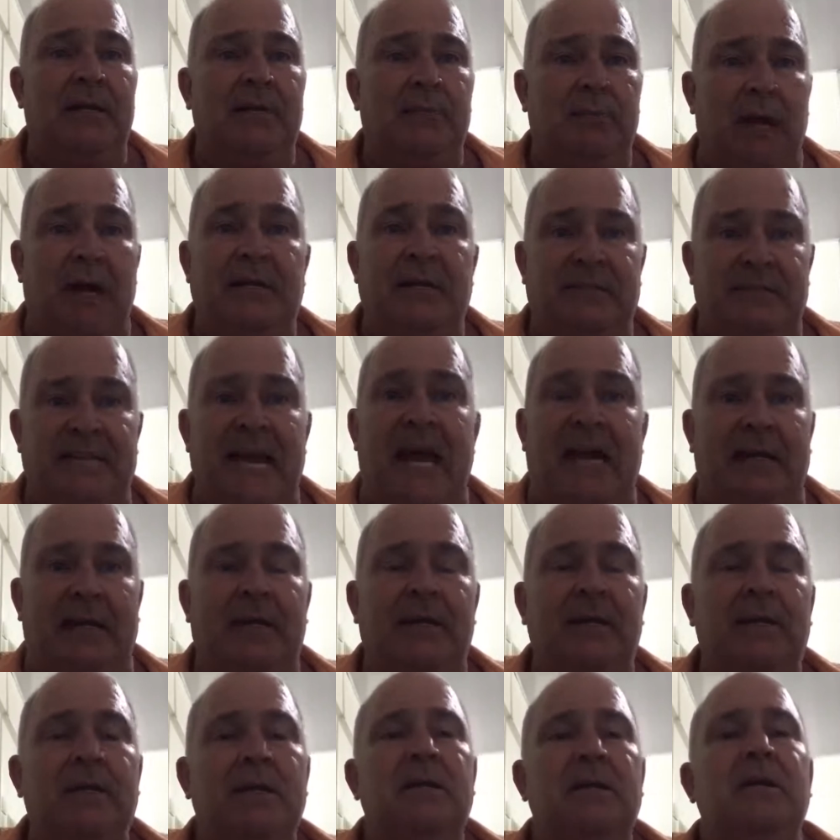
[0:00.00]
right, data,
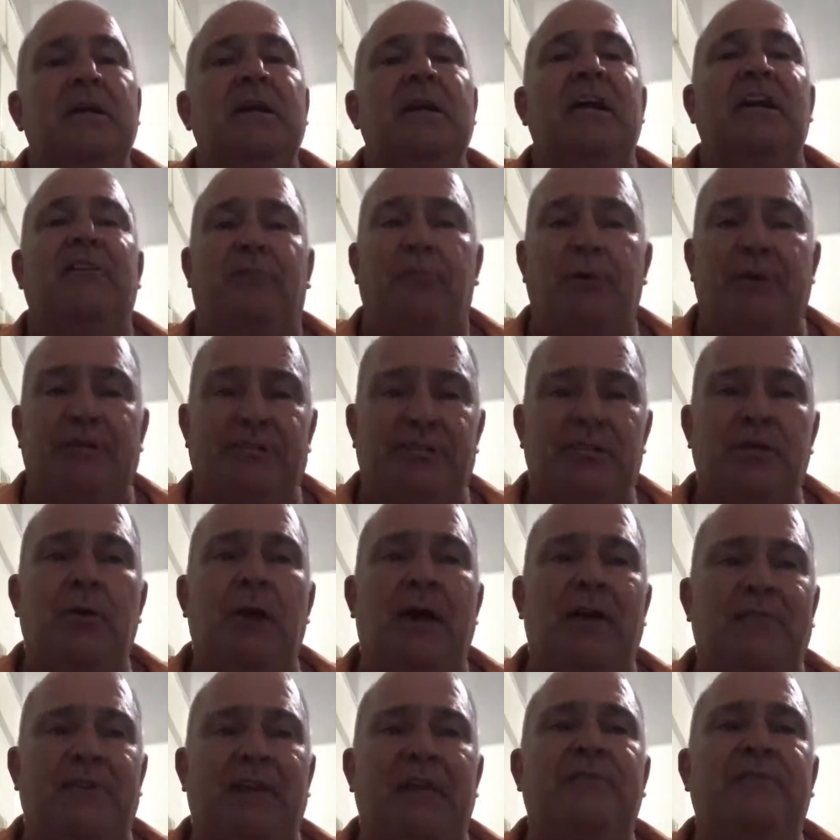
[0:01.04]
if we do
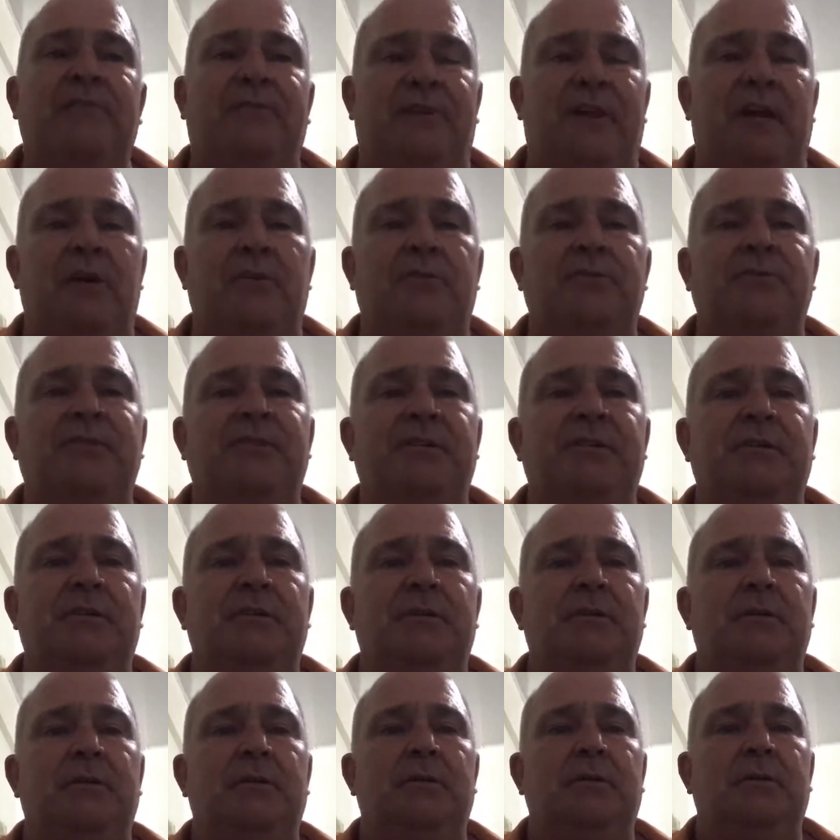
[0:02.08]
have inflows
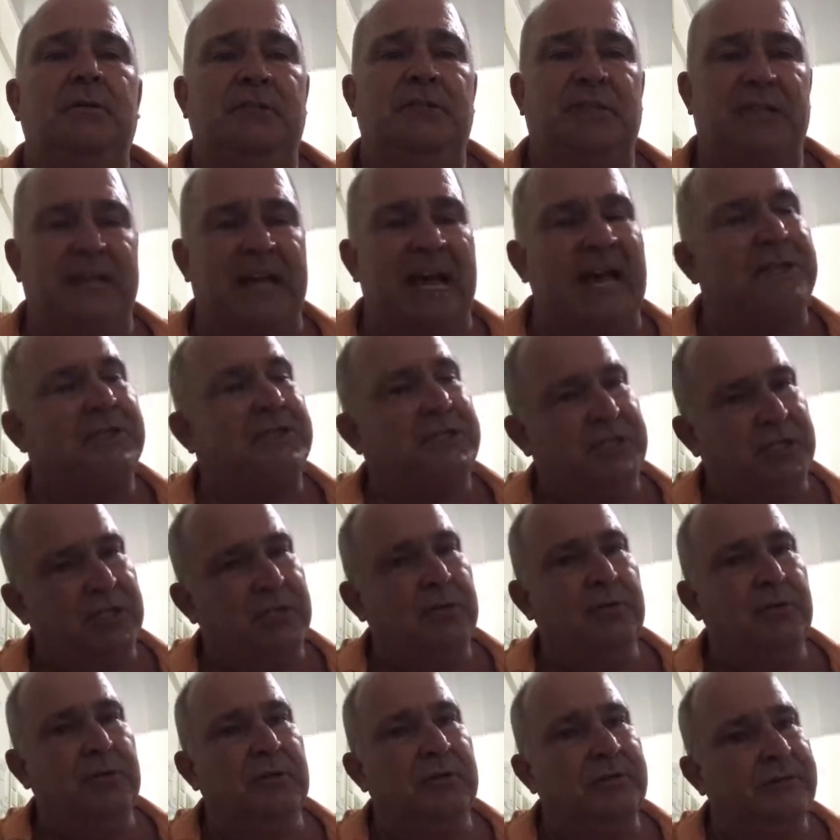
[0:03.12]
to that
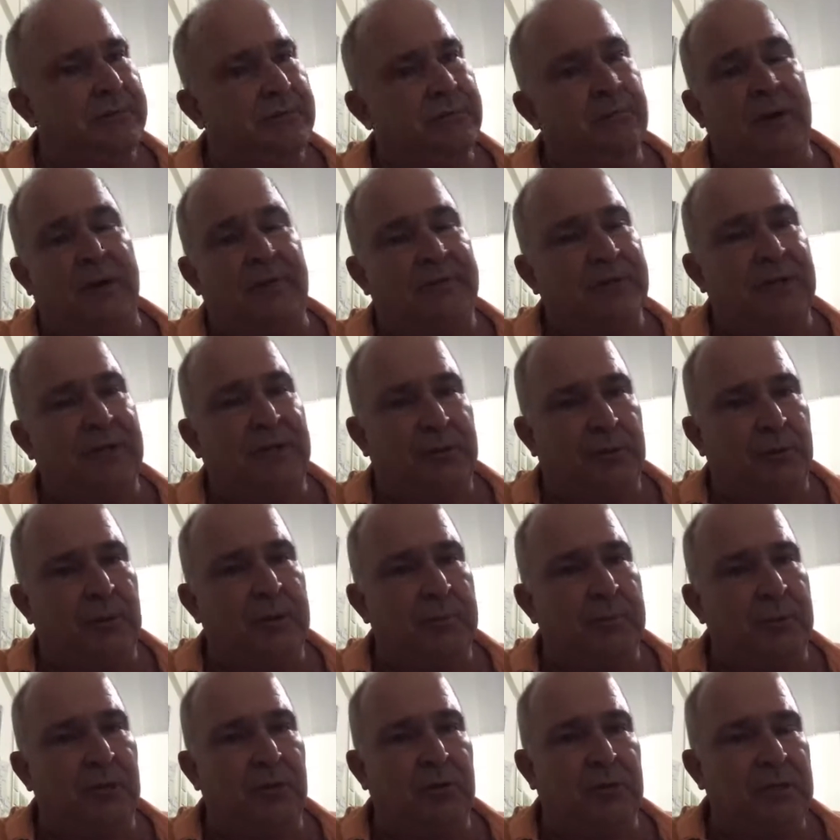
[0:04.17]
tune of roughly 3
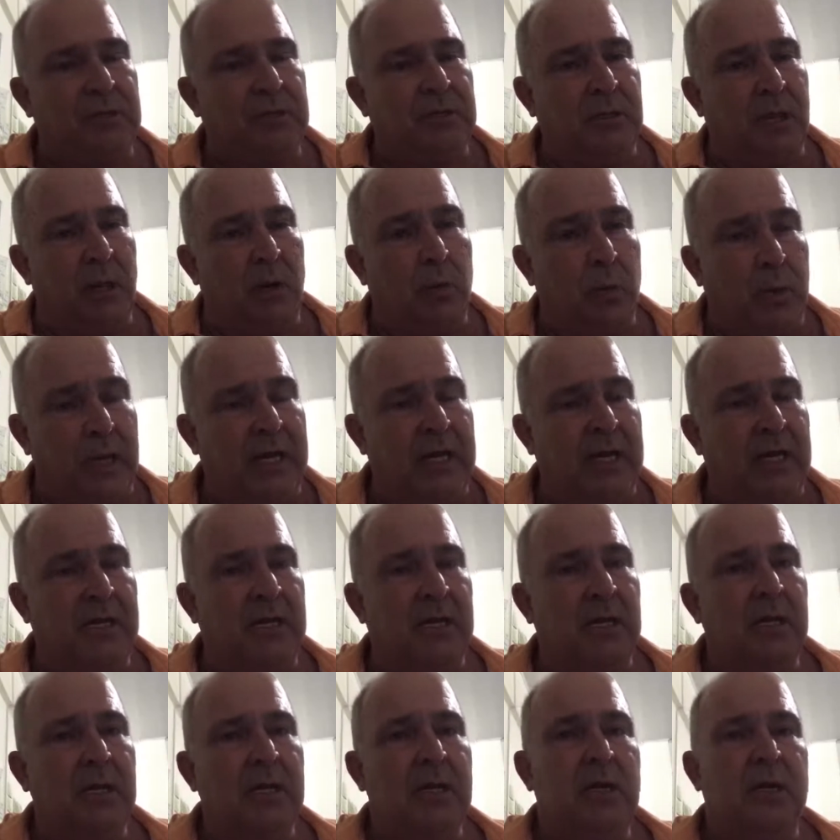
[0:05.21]
million a week,
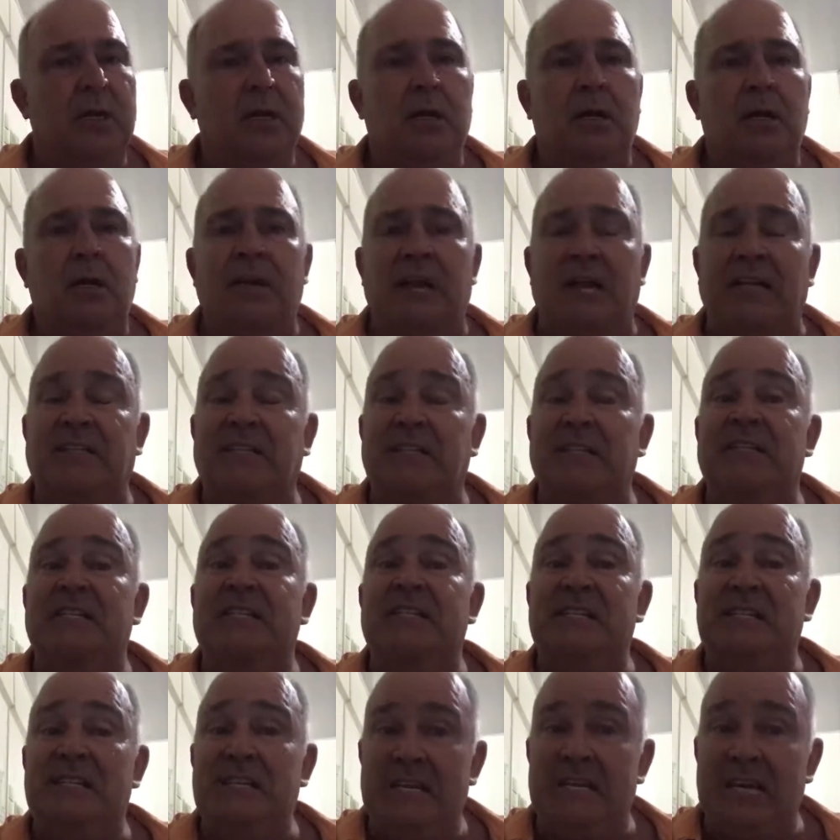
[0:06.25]
that's a
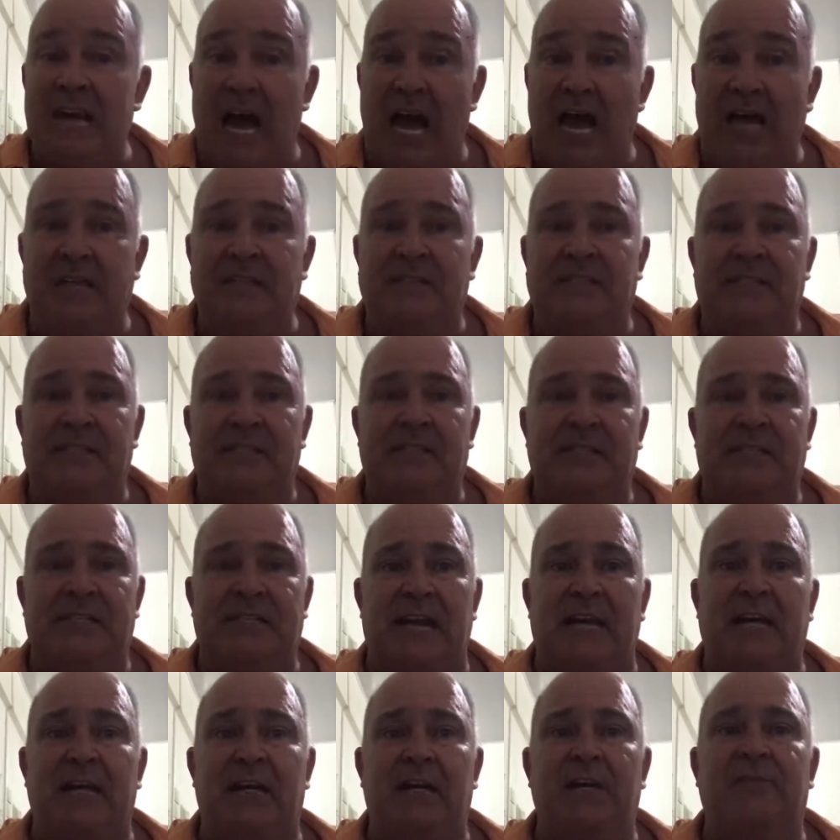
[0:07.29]
nice
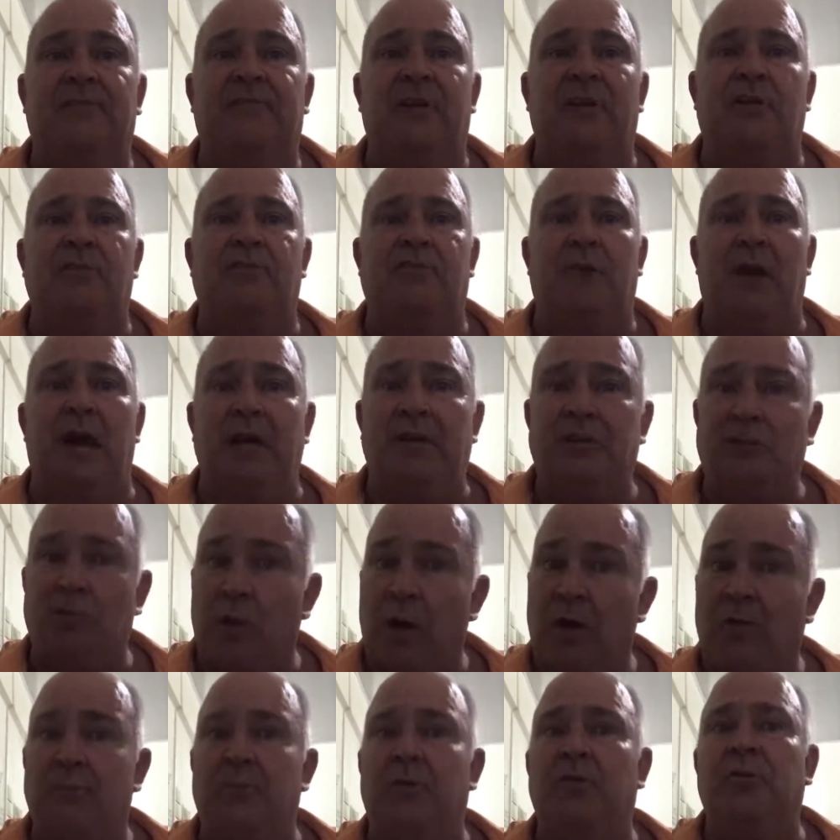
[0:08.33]
set of inflows, right?
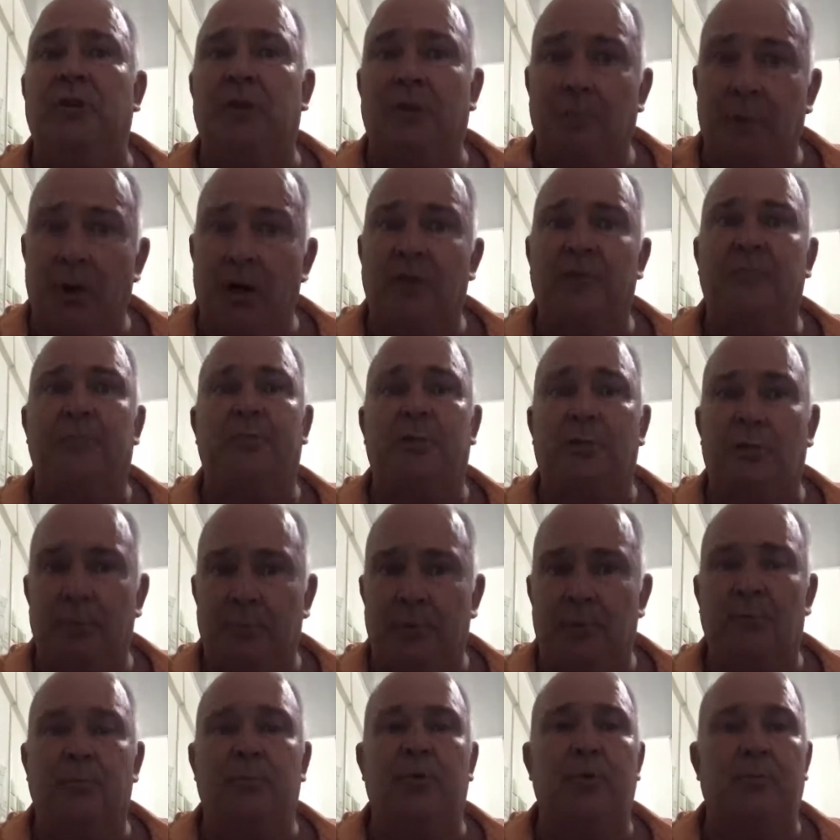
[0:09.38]
12 million a month, boom,
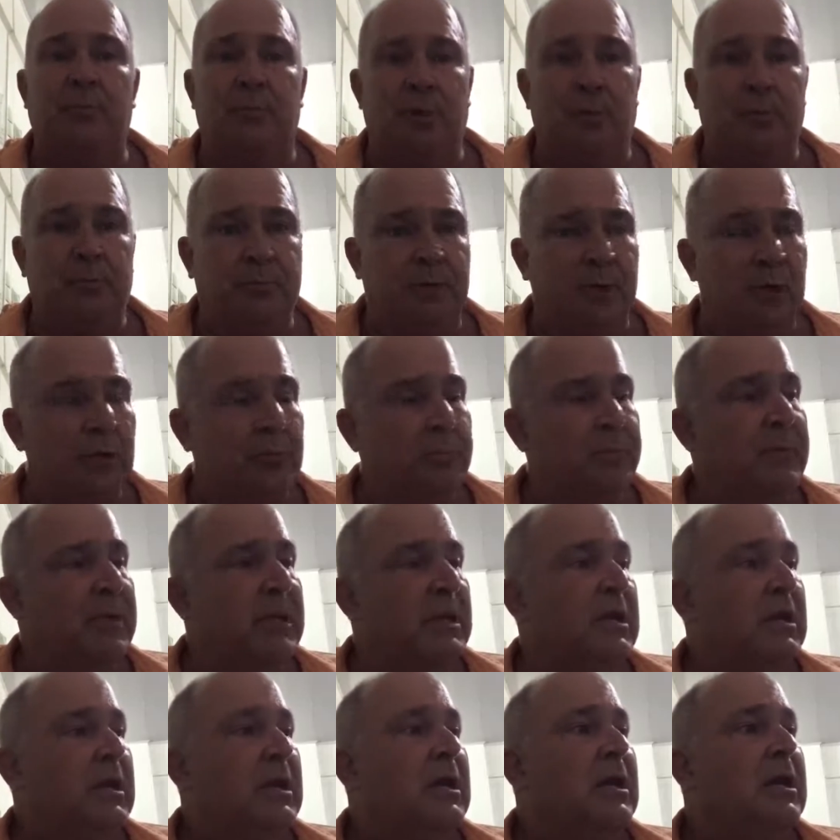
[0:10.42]
boom, boom, boom, boom.
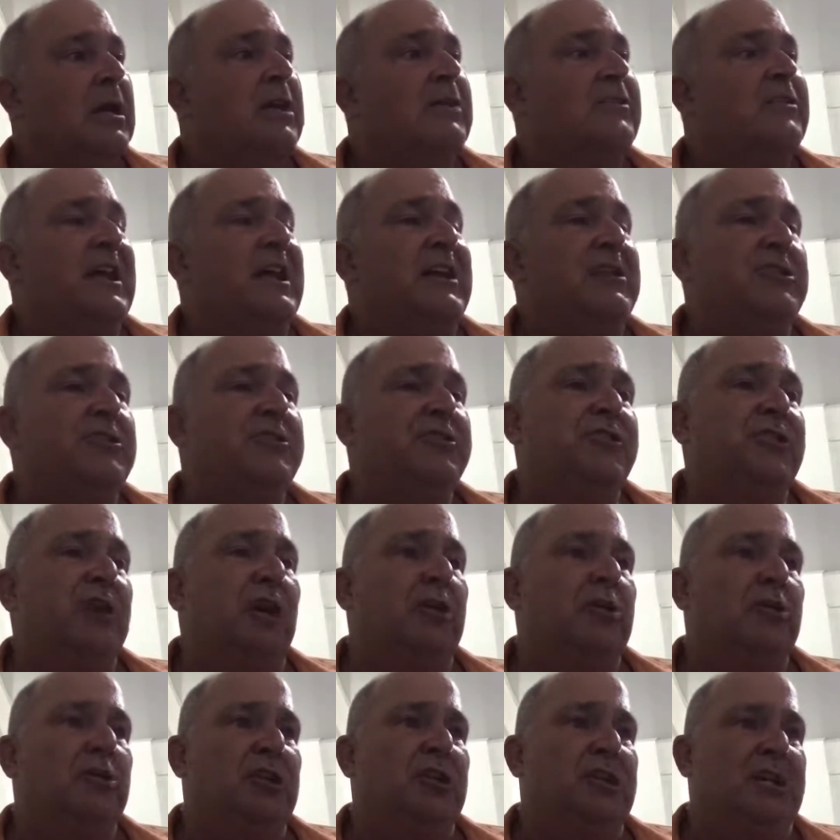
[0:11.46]
Then you
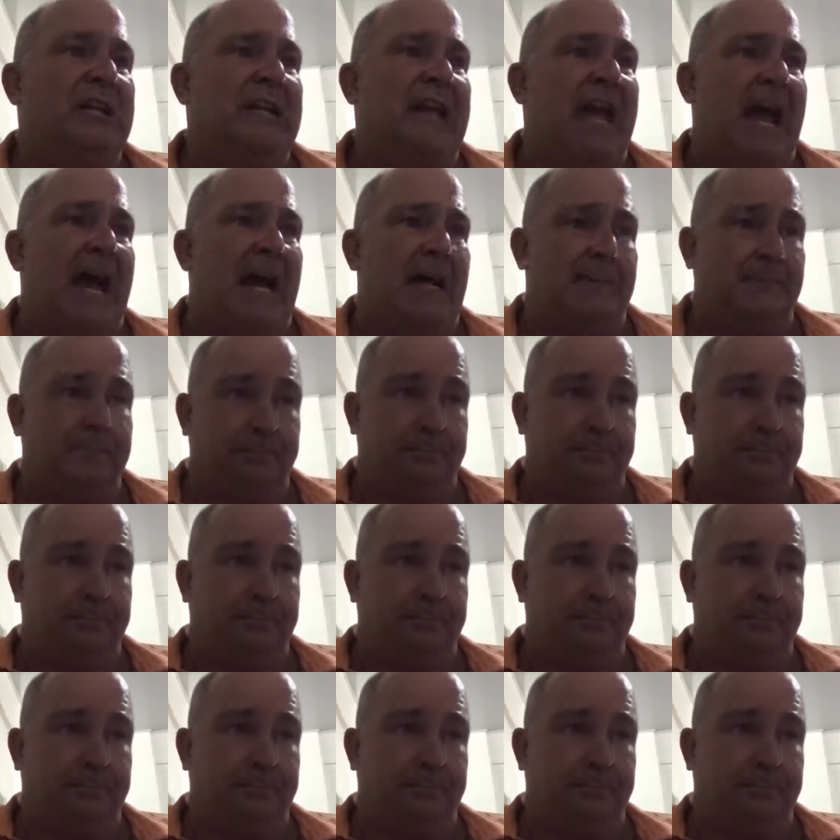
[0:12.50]
start looking at,